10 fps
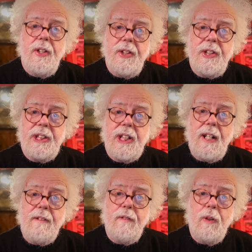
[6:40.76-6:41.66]
the
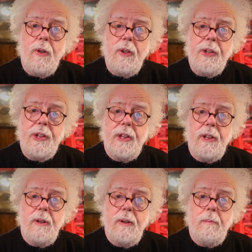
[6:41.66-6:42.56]
design flaws,
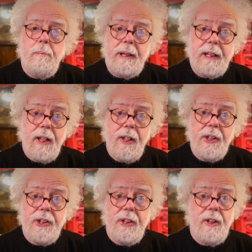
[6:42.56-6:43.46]

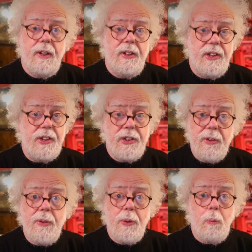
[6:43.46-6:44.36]
because the
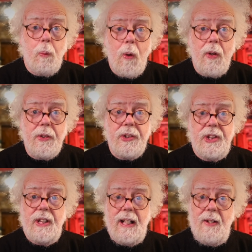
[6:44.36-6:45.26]
truth
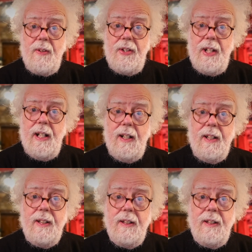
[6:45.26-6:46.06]
was out there.